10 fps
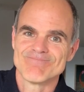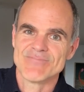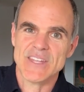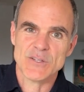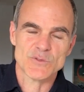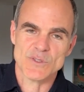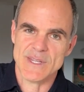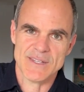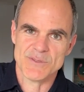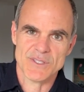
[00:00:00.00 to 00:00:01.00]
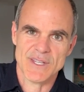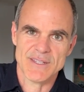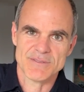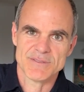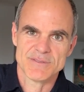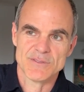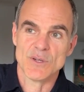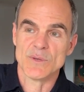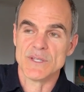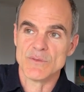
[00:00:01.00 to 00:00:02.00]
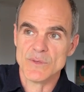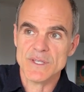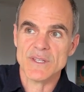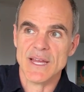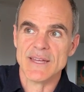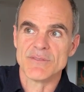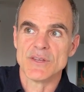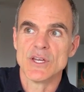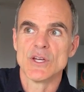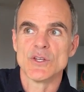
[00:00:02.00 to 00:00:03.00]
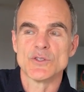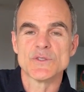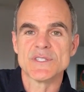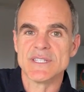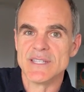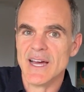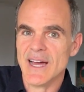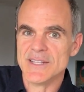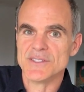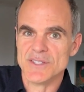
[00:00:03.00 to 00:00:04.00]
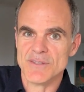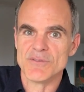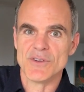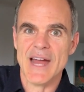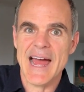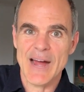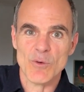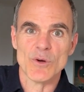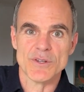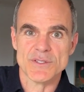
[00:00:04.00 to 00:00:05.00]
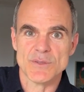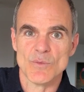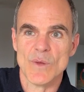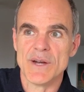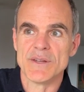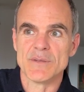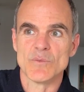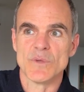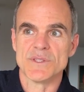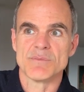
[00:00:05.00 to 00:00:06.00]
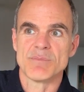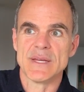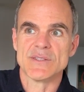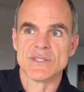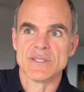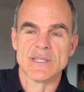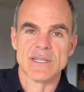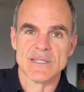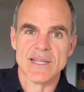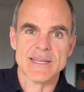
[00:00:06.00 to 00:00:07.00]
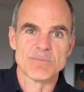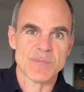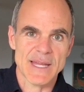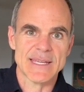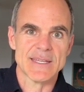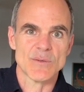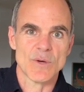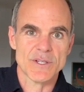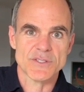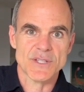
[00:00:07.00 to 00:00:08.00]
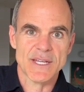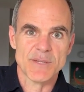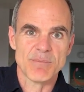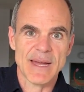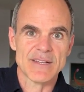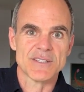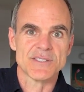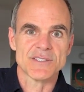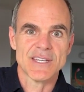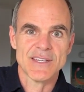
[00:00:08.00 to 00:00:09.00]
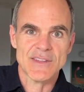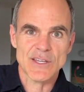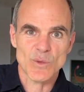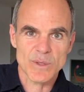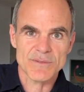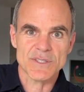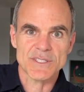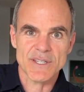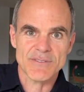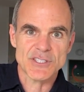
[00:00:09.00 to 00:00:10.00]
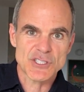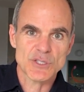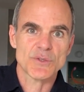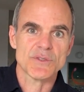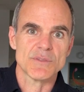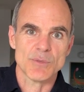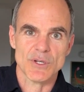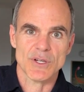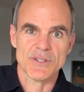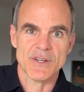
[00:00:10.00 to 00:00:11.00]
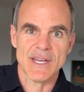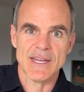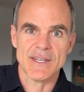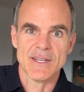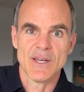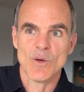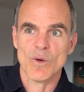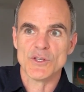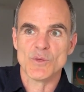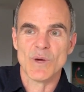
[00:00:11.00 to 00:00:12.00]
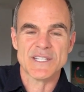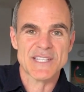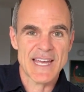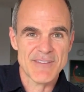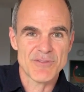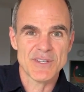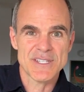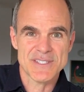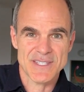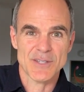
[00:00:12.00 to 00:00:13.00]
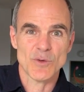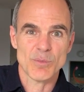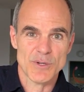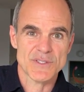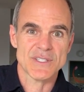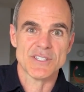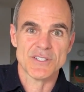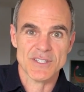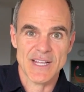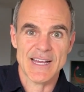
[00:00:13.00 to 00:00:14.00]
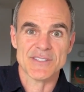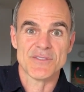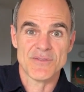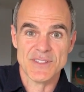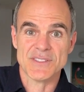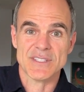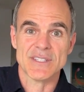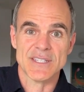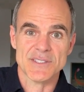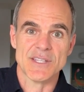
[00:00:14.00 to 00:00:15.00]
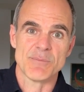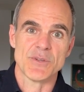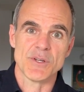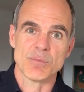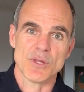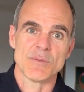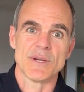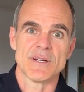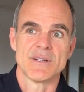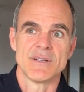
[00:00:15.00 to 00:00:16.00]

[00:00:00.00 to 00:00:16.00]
they don't do that in real life. No, in real life, you sit in the hot sun for hours, wearing what's basically a light blanket while you're trying to balance the equivalent of a children's book on your head, while you watch every single person in your class physically accept their diploma,